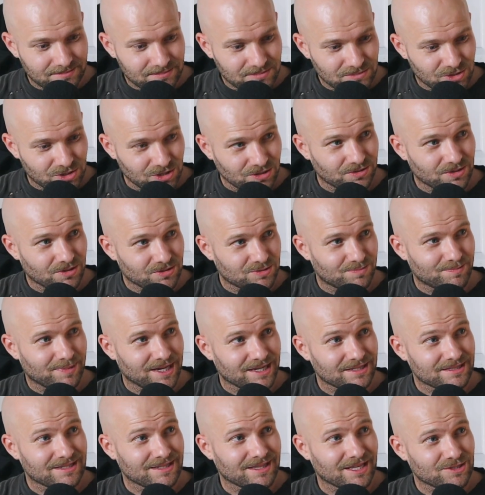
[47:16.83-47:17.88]
Jill knows
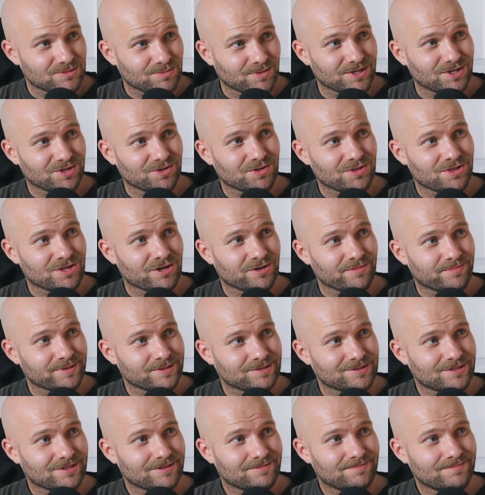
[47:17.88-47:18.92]
best, and that's why you're a
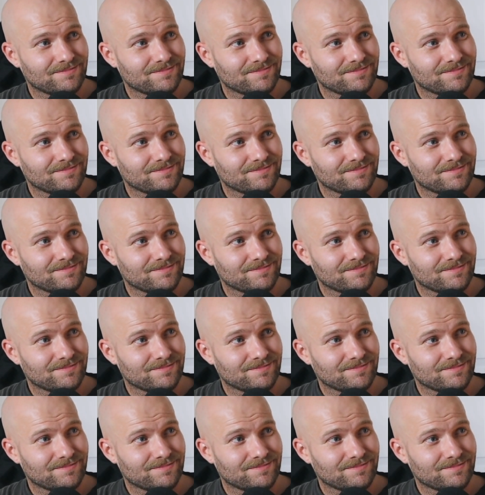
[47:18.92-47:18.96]
therapist.